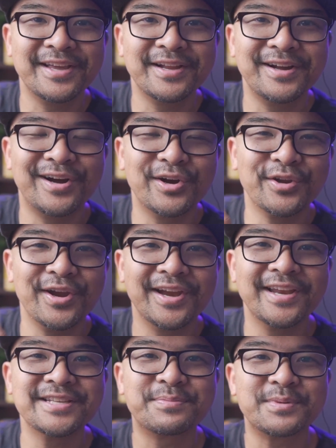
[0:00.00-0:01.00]
Oh, yeah. Are there
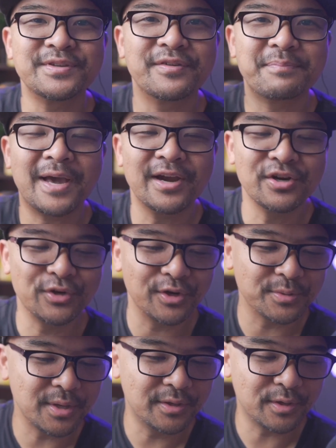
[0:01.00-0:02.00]
any specific pattern
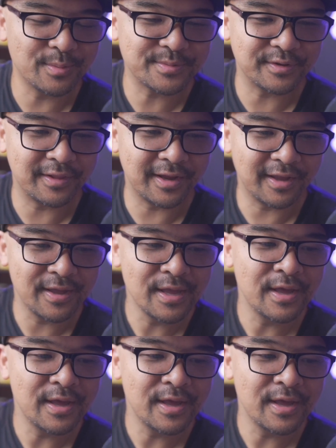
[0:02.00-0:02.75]
in terms of like